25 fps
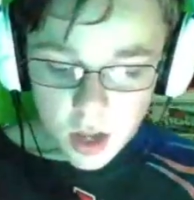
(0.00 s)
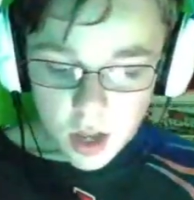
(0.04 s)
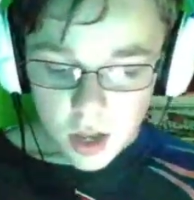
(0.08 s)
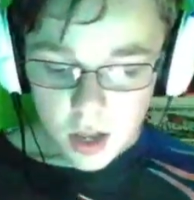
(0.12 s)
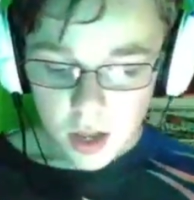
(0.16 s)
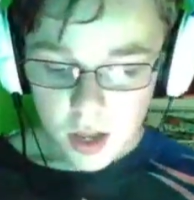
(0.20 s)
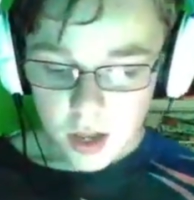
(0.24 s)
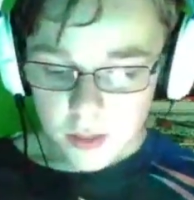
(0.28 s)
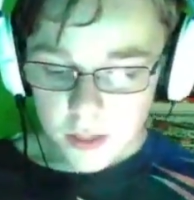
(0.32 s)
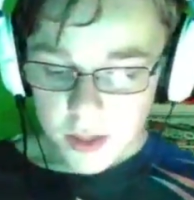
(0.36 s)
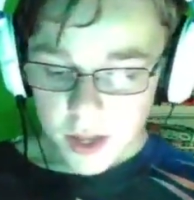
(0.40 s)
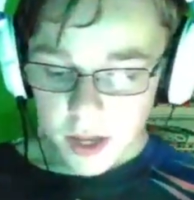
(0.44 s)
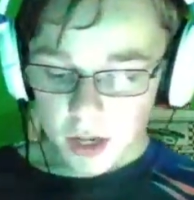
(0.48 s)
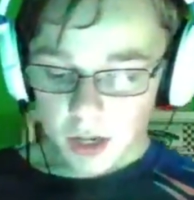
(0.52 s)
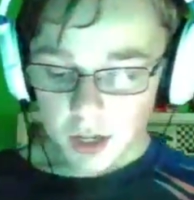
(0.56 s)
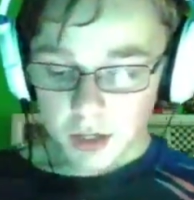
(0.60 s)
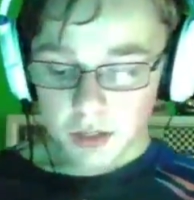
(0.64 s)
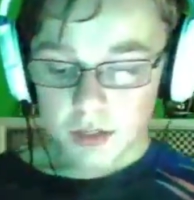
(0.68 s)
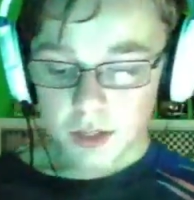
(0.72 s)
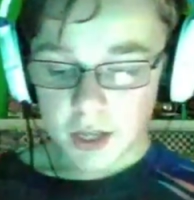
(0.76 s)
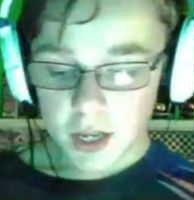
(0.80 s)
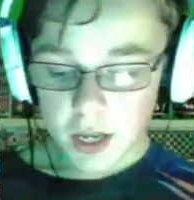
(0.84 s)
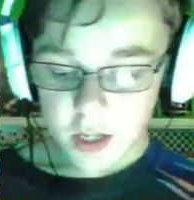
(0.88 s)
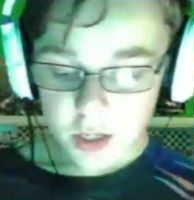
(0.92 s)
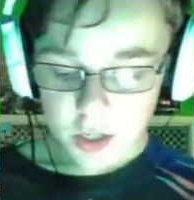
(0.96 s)
And then in
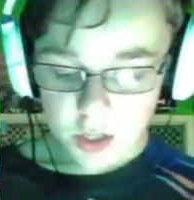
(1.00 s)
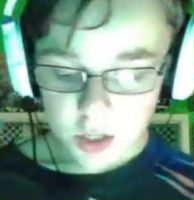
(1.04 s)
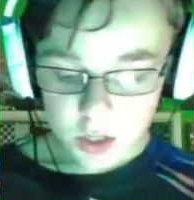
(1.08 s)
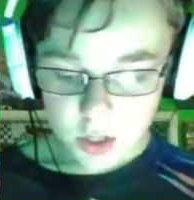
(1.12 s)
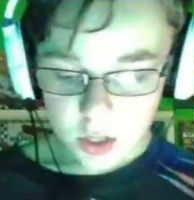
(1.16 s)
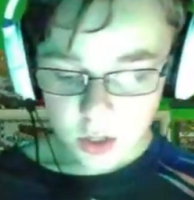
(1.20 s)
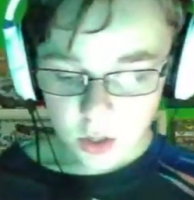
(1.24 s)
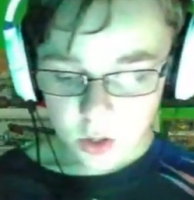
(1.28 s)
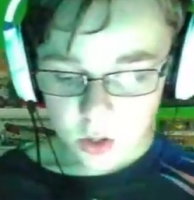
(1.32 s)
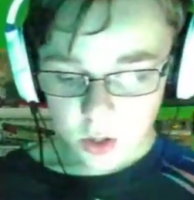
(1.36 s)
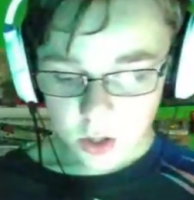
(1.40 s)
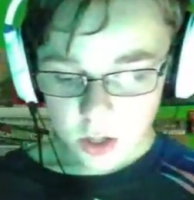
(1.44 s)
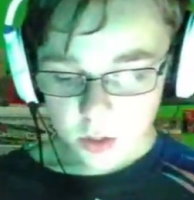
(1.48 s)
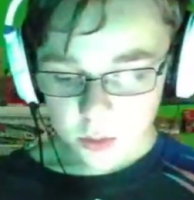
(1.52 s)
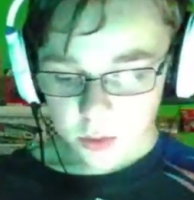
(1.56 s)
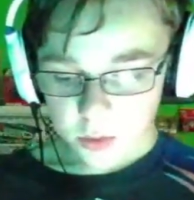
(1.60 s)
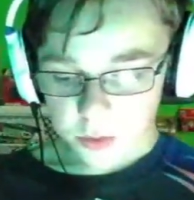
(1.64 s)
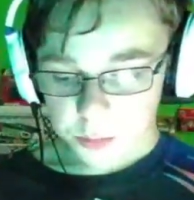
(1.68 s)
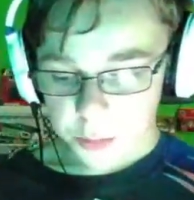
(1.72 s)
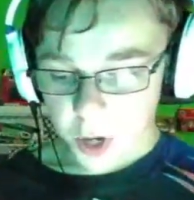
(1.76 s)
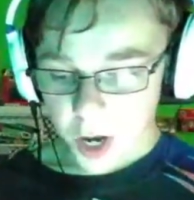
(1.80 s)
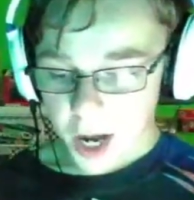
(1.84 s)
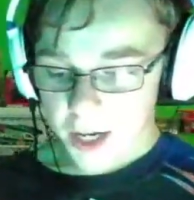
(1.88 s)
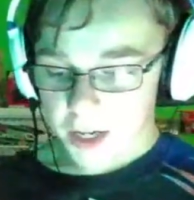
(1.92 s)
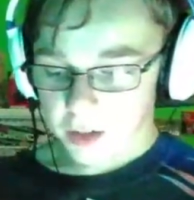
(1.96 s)
stage 2, it was
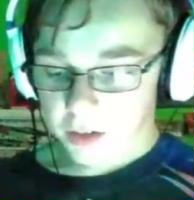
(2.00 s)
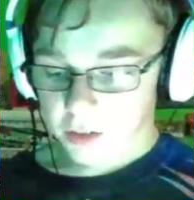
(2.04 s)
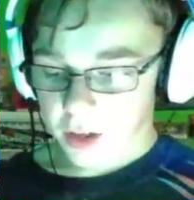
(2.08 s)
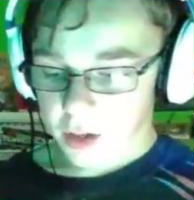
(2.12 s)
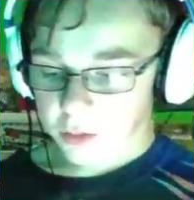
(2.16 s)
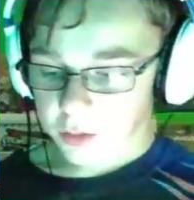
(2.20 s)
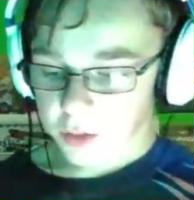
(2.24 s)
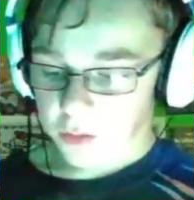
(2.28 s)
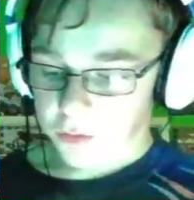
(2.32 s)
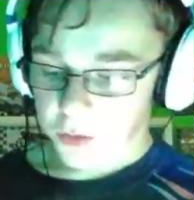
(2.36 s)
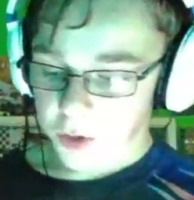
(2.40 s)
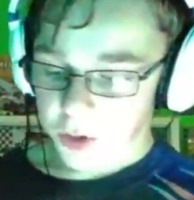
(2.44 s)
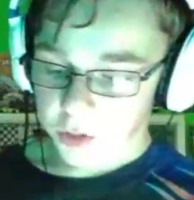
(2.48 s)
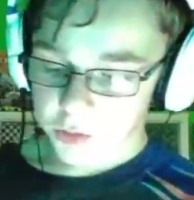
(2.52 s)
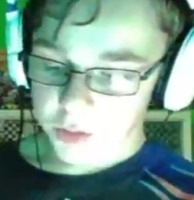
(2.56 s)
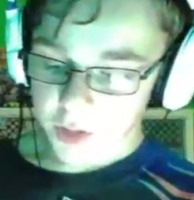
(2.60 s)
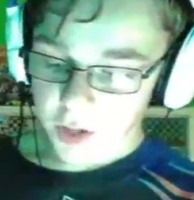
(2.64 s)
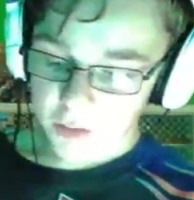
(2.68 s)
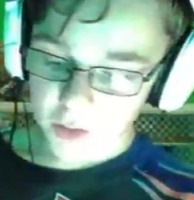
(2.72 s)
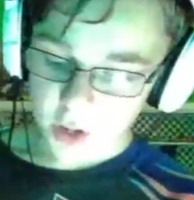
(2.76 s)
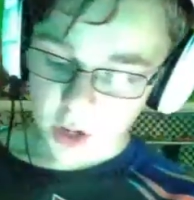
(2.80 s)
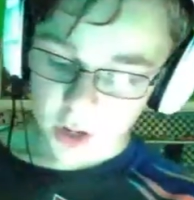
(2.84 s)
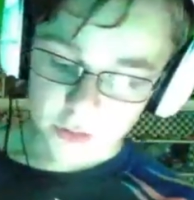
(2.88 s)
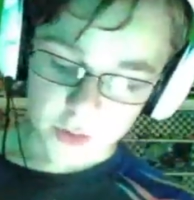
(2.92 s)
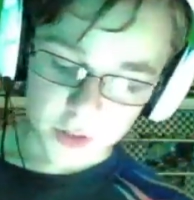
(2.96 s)
Brad Keselowski 1st,
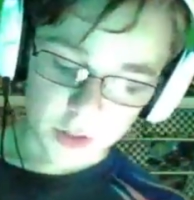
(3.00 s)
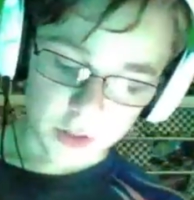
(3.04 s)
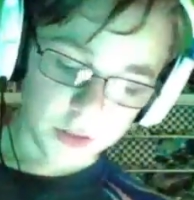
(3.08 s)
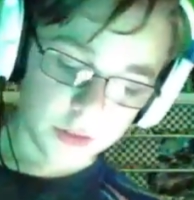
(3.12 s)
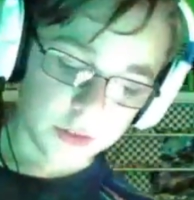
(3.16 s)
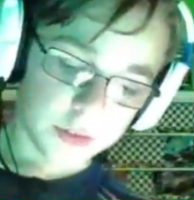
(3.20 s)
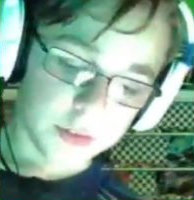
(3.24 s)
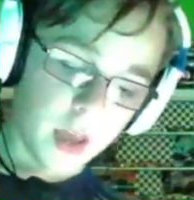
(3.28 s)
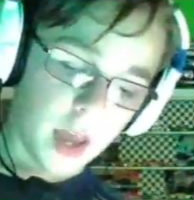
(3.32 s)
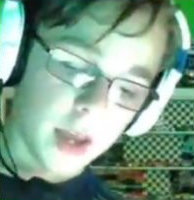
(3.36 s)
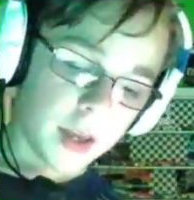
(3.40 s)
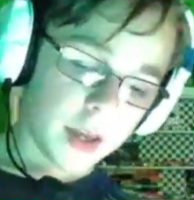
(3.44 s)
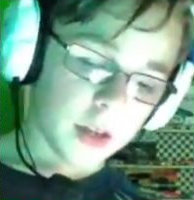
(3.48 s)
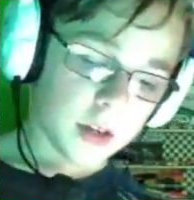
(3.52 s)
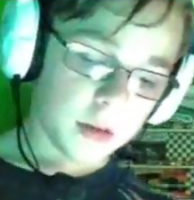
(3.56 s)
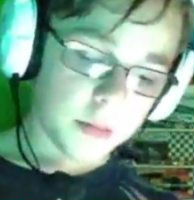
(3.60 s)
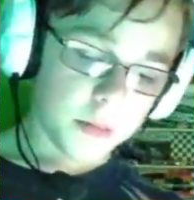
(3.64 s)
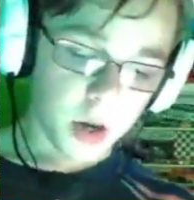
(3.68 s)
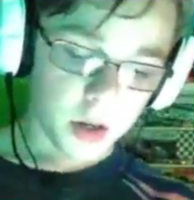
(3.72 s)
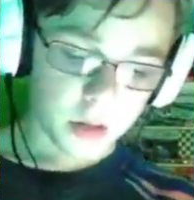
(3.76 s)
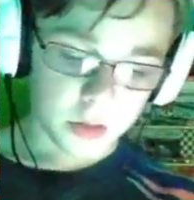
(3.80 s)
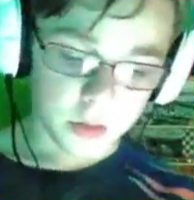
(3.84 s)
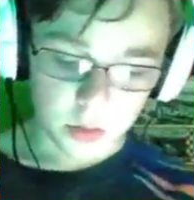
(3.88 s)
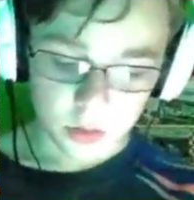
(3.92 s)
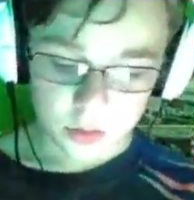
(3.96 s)
Kevin Harvick 2nd,
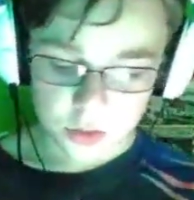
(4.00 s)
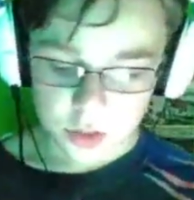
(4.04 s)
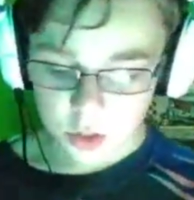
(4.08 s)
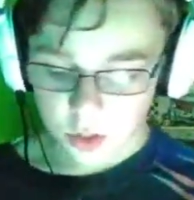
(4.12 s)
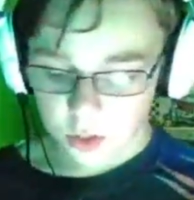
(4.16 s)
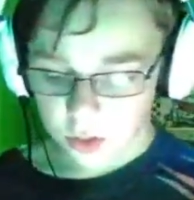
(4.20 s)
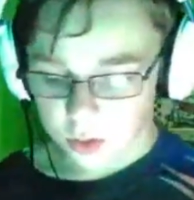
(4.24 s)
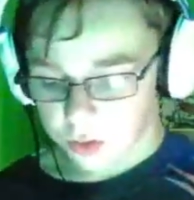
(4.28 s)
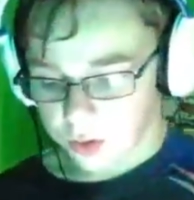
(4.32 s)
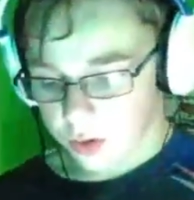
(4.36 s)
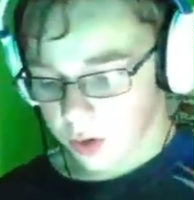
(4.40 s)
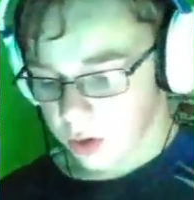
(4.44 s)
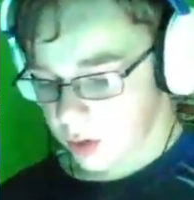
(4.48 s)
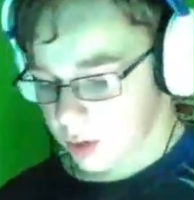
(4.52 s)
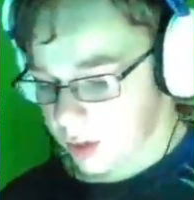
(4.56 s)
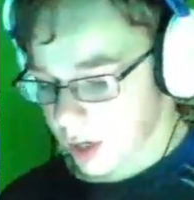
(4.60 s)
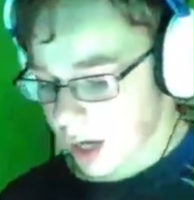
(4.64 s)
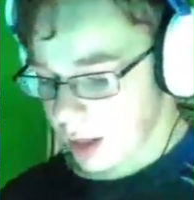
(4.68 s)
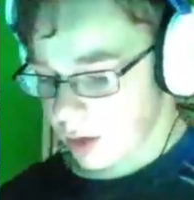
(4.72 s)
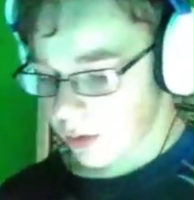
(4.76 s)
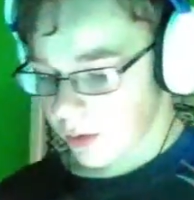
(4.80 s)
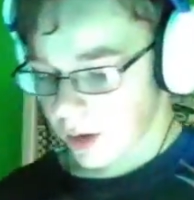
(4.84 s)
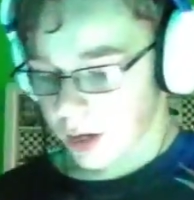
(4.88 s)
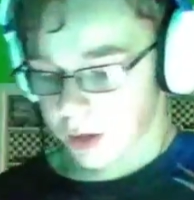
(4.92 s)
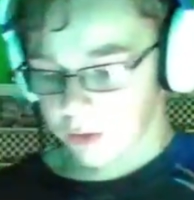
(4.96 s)
Martin Truex Jr. 3rd,
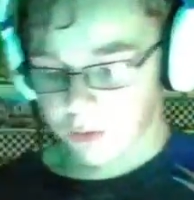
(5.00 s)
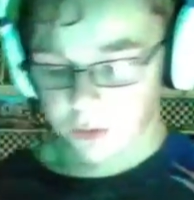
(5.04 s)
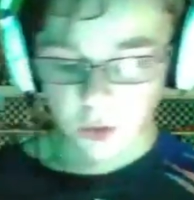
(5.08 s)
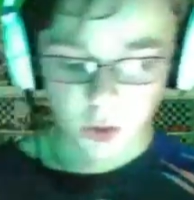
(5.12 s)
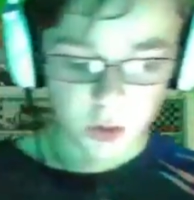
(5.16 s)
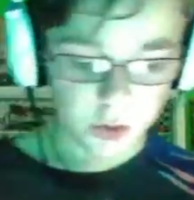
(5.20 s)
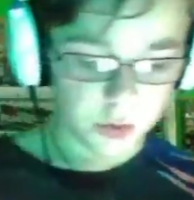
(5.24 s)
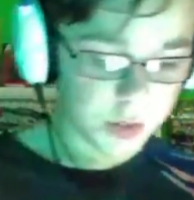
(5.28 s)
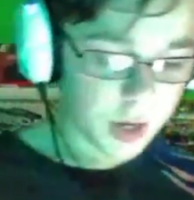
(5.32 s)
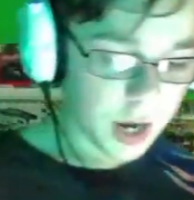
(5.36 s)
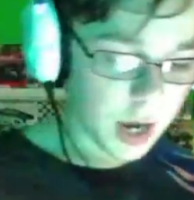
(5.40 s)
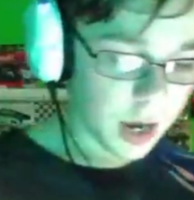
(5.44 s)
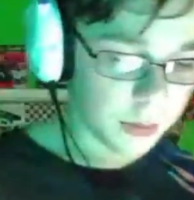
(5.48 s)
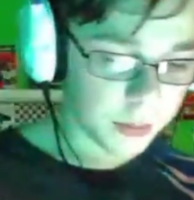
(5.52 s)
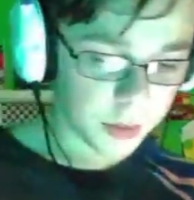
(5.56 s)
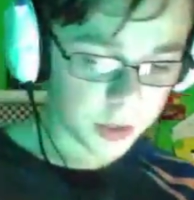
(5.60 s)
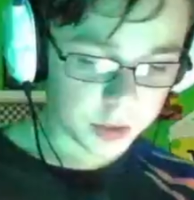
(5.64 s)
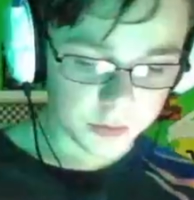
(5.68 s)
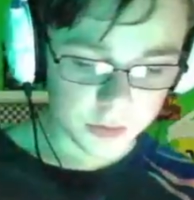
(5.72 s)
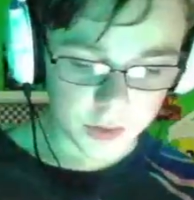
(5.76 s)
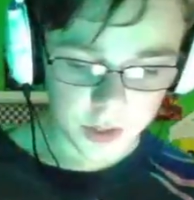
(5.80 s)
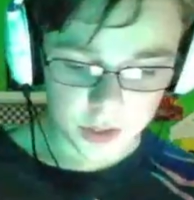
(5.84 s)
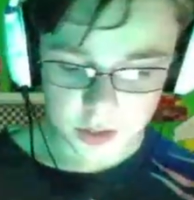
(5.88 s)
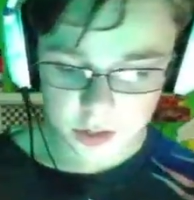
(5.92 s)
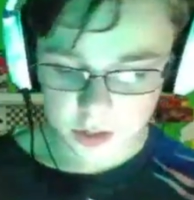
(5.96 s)
Tyler Reddick 4th, Kyle Busch
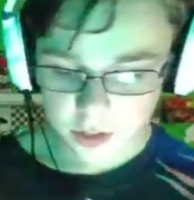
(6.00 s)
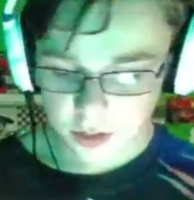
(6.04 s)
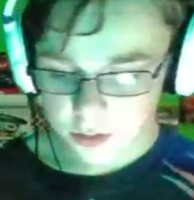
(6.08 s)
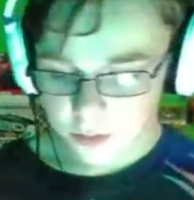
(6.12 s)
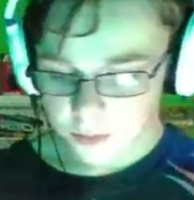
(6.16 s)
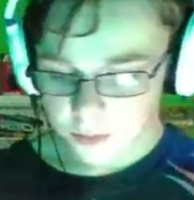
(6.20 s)
5th.